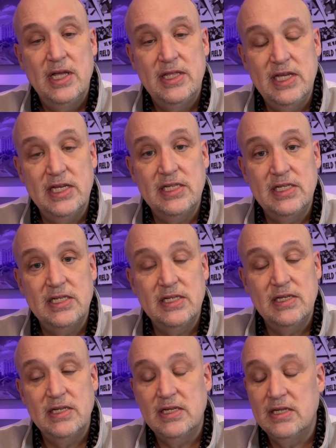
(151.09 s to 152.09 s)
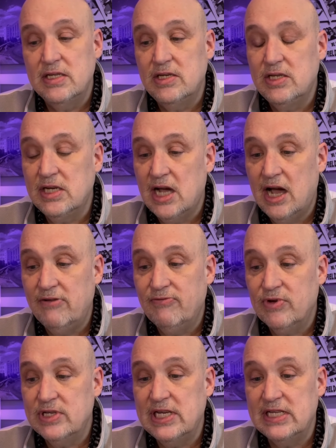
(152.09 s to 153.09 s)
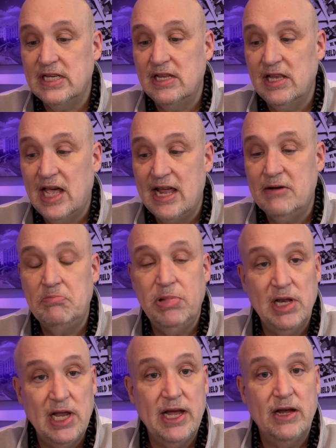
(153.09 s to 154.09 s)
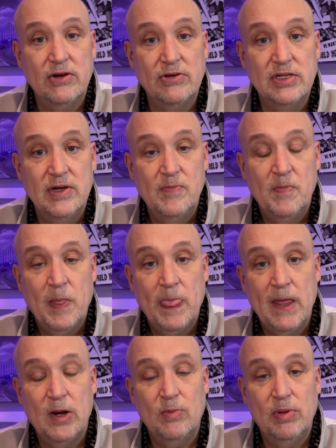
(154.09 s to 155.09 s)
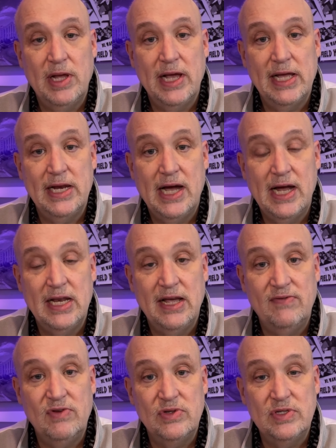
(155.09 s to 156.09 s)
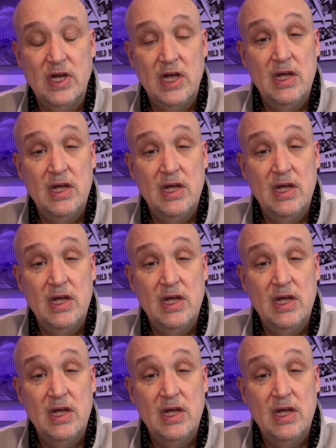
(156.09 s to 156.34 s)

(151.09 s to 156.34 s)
This conference has a lot of players that are playing at high levels,